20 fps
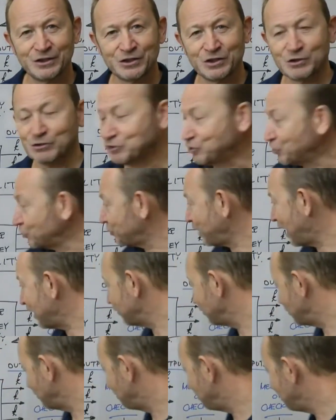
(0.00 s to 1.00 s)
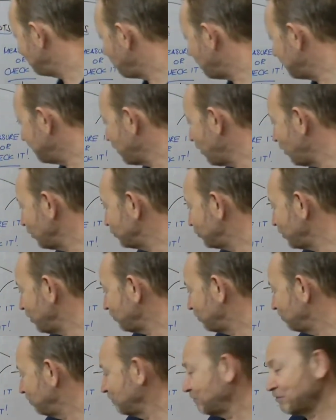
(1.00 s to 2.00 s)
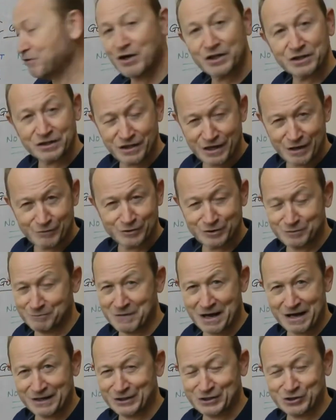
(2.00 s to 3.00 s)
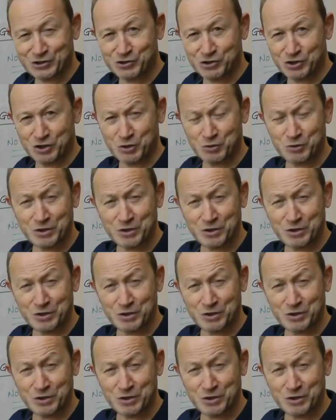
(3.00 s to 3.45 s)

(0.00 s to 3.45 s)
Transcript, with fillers: You'll just end up, when the ISO 9000 man is due,